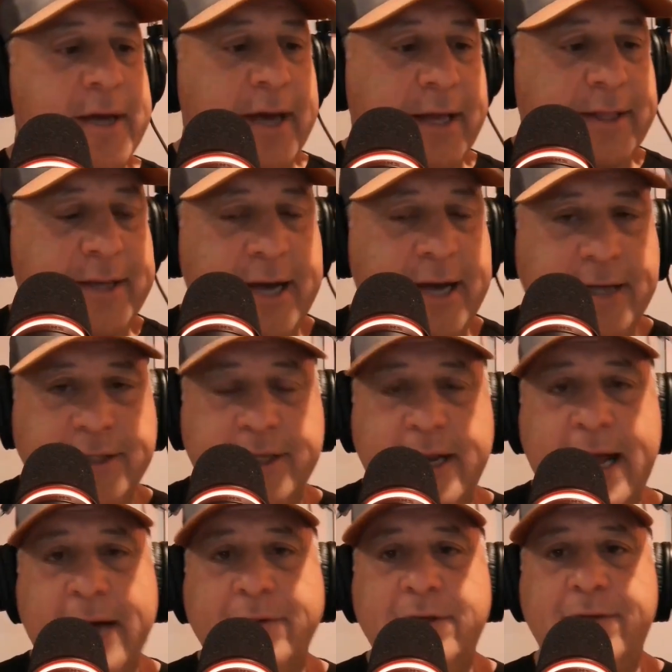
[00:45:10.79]
and
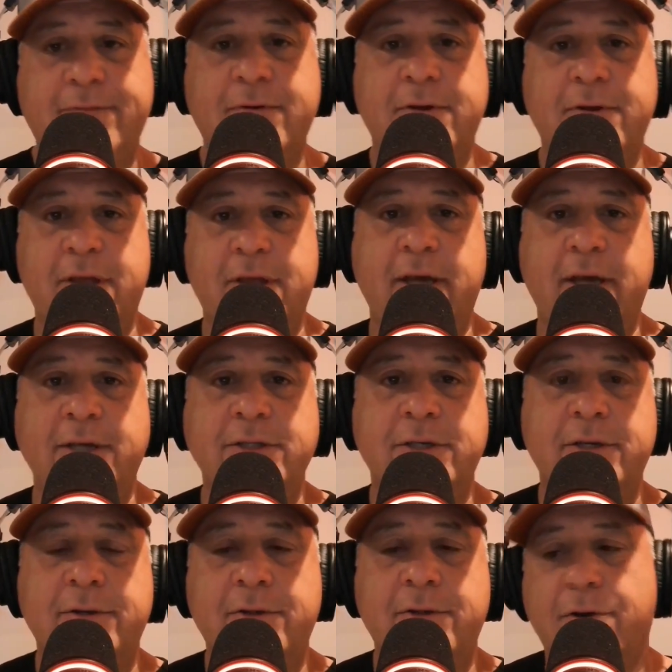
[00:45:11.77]
testing out different
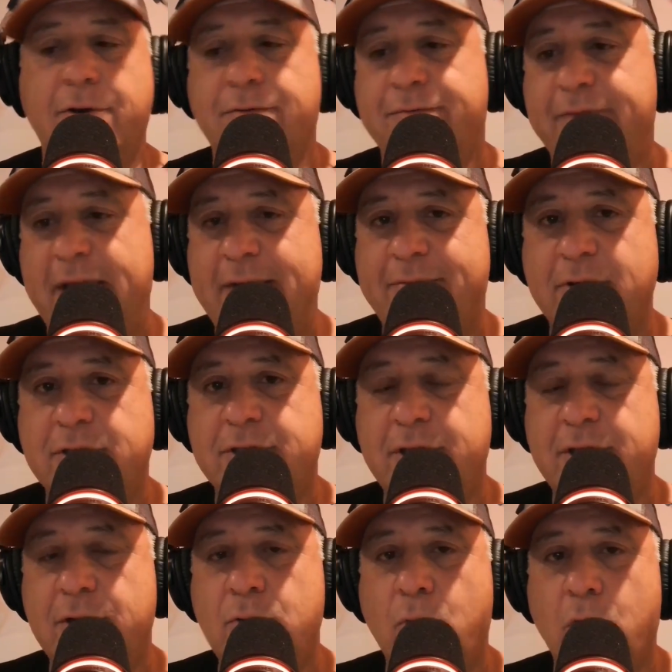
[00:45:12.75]
things, and their favorites
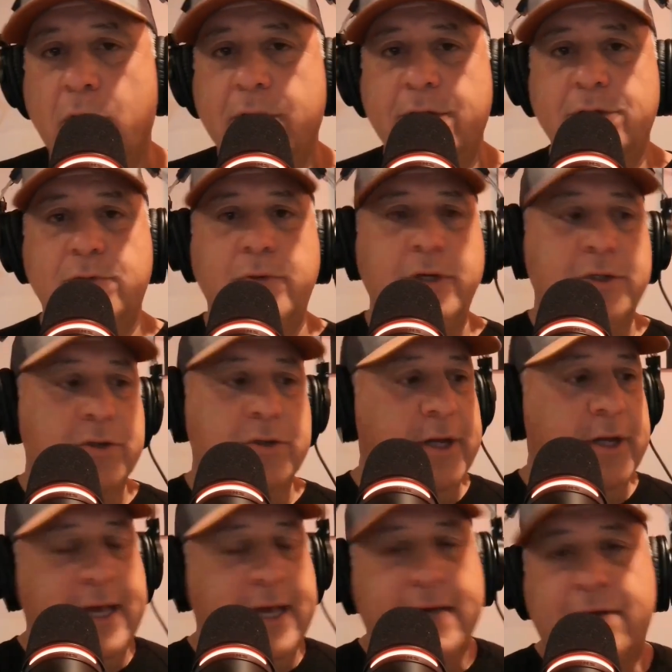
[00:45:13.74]
didn't work this week, so
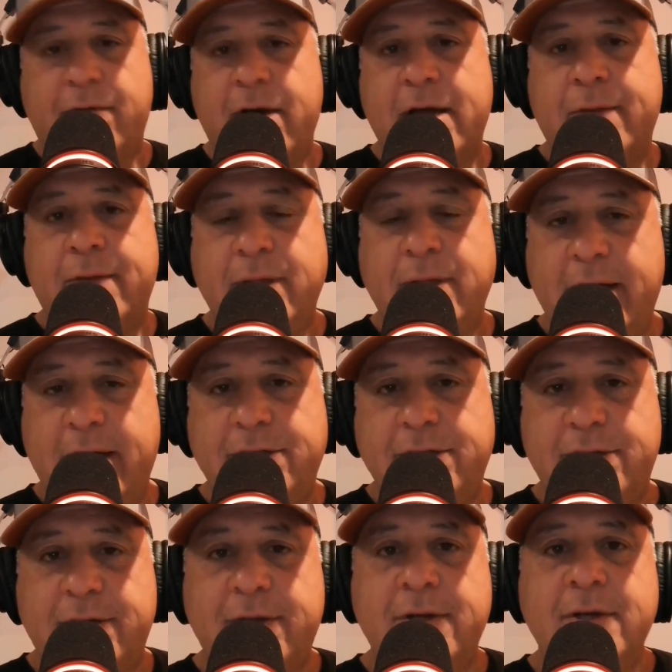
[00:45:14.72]
they take a
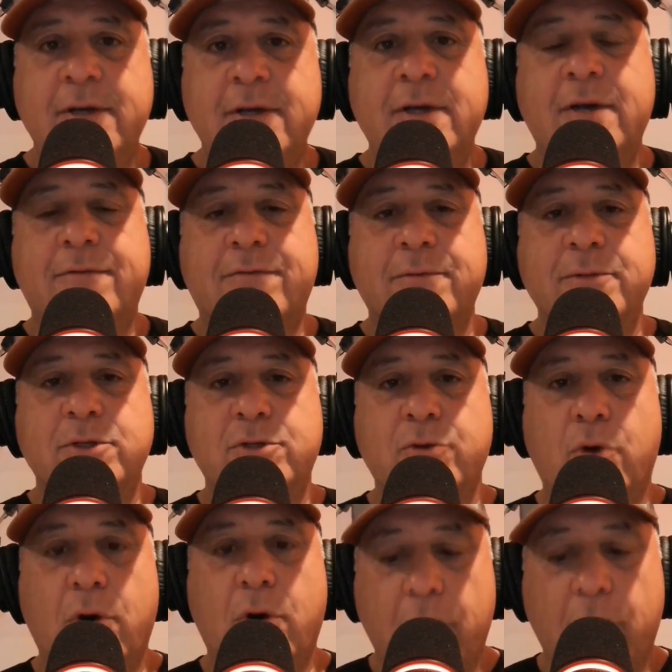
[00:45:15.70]
recommendation from the
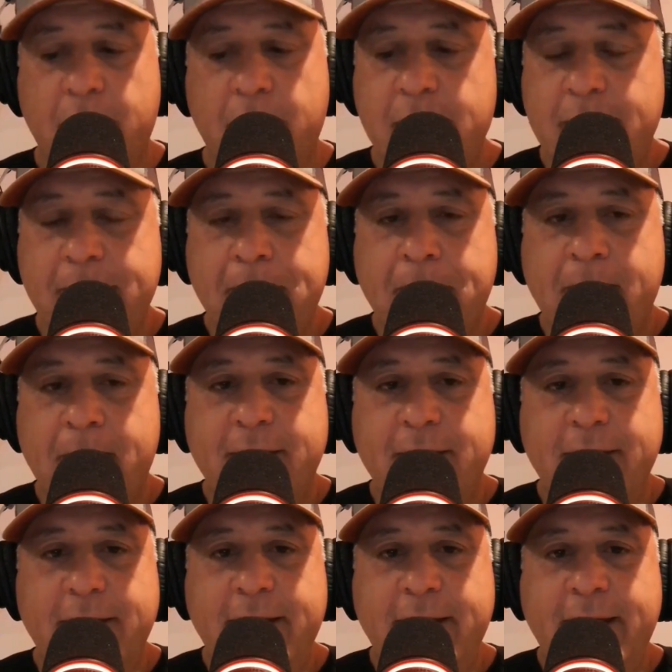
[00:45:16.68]
store owner.
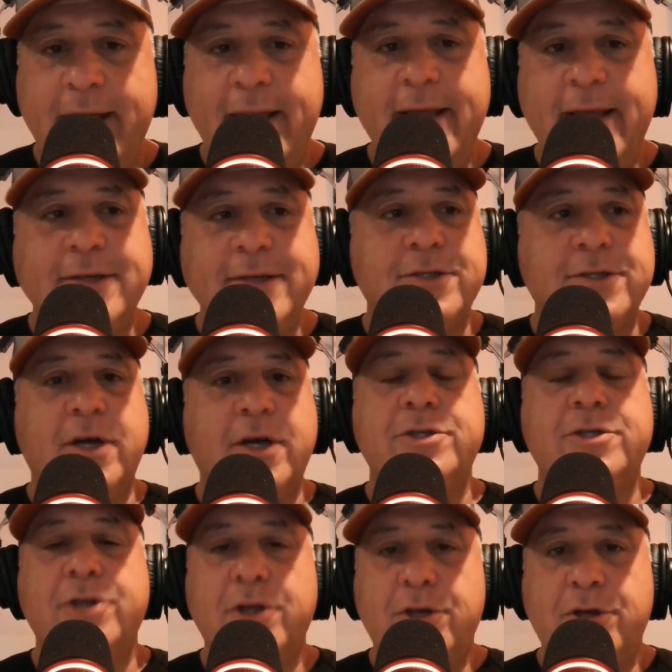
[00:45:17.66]
It is
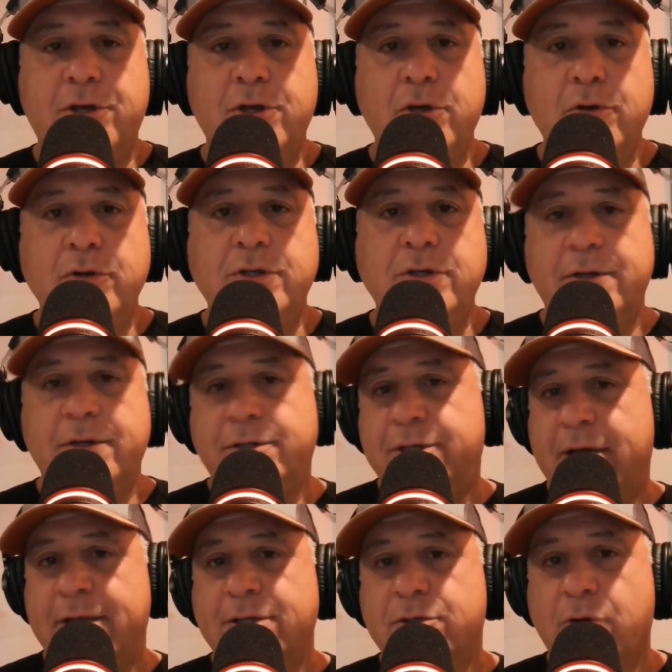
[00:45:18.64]
such a huge.
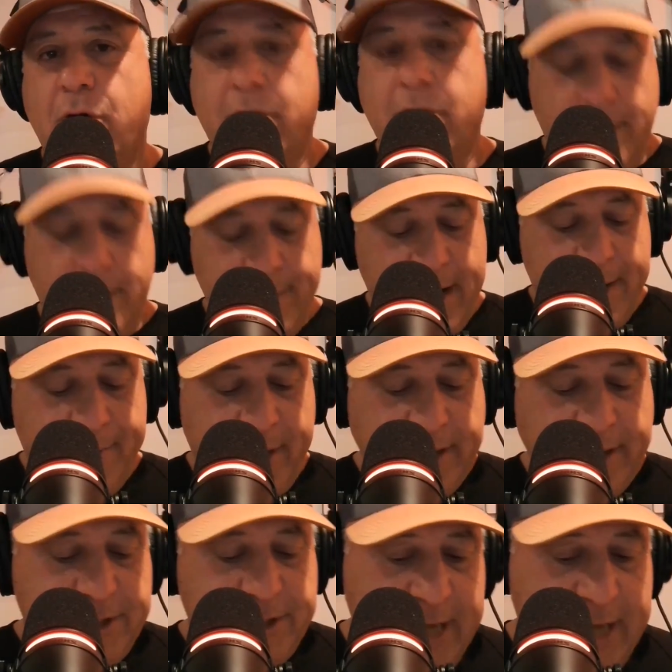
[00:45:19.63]
Jen is talking about
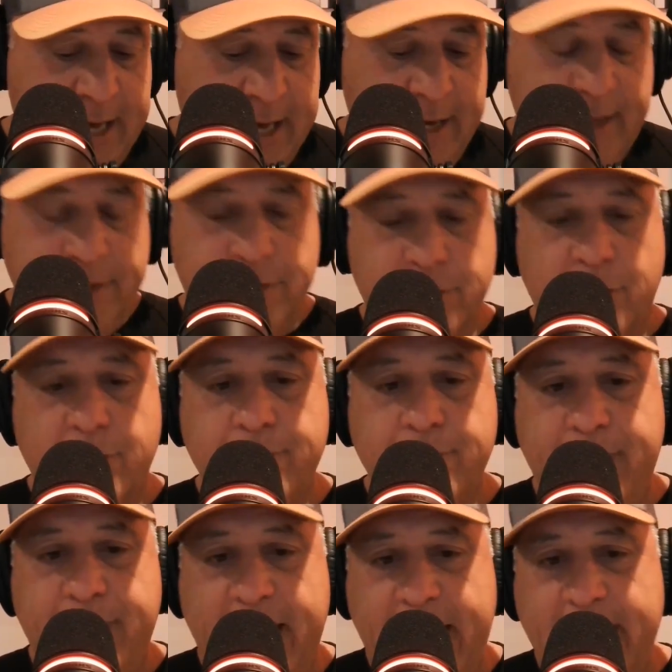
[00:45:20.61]
my scent and
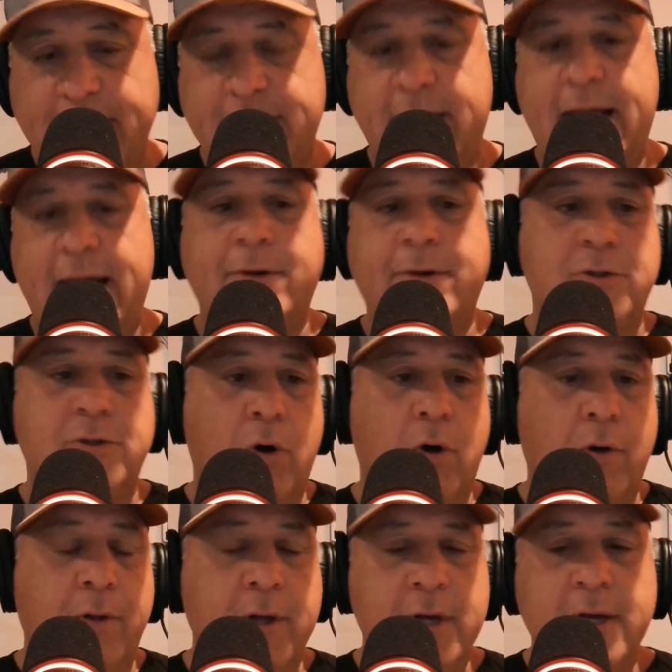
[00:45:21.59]
certain baits and how it's
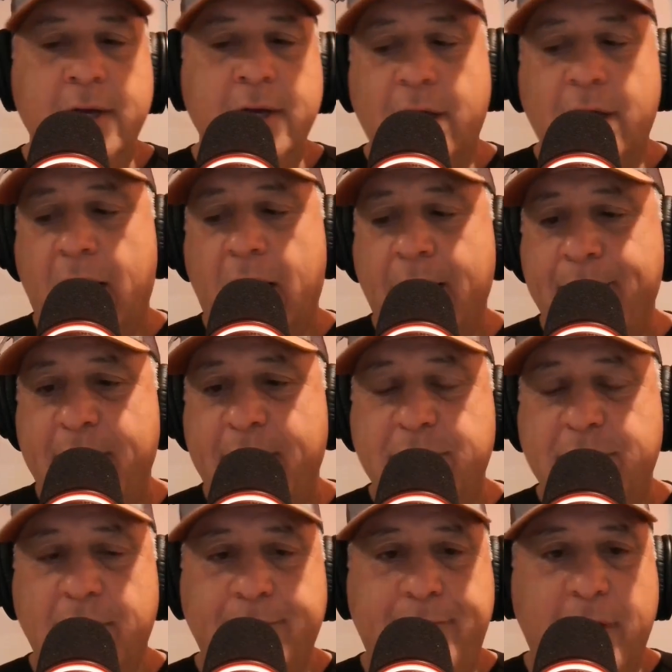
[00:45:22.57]
all, I
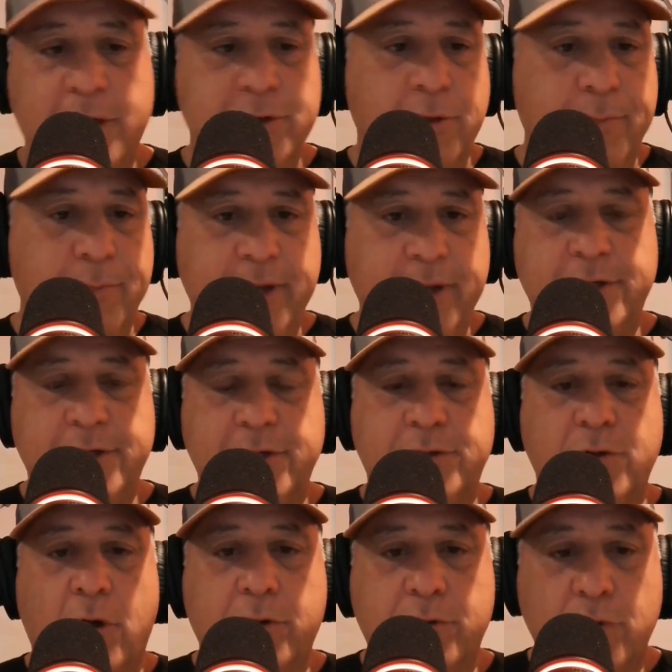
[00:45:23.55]
mentioned puzzle pieces.
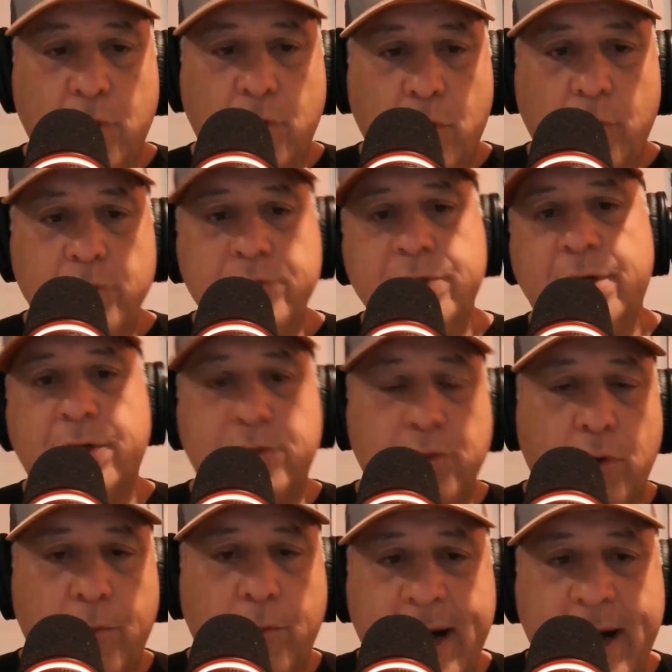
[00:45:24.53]
It's all tools in a
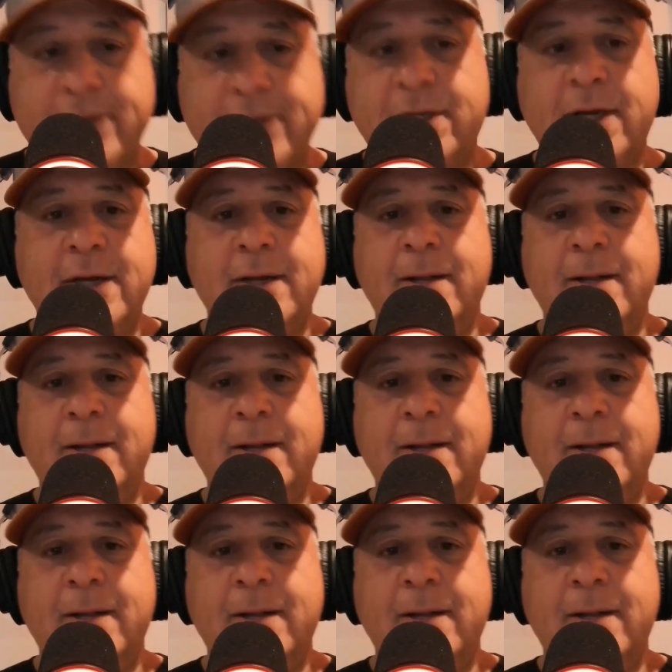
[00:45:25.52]
toolbox.